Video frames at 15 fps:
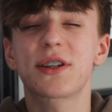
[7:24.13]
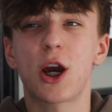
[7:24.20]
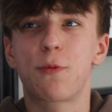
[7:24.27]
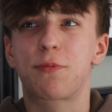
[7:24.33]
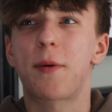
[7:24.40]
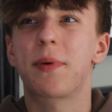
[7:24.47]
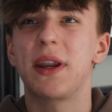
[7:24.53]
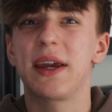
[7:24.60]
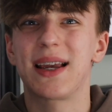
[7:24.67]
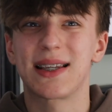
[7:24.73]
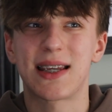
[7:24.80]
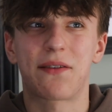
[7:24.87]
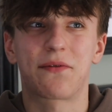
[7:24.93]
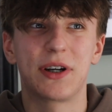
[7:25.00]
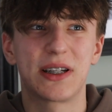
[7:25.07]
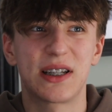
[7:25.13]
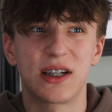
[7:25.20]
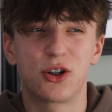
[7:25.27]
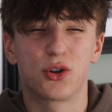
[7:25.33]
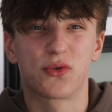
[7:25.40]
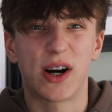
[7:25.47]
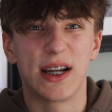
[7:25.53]
probably because every
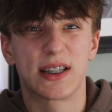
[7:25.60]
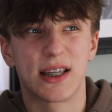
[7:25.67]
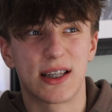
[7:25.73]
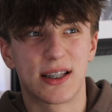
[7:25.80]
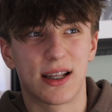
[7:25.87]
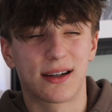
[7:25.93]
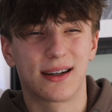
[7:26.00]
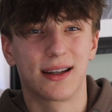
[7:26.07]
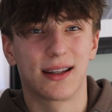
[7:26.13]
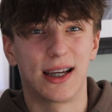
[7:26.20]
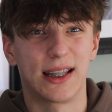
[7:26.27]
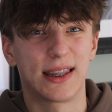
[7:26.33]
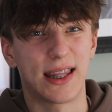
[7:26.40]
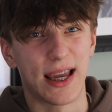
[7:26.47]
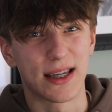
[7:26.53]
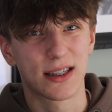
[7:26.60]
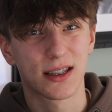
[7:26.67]
single race is looking like this.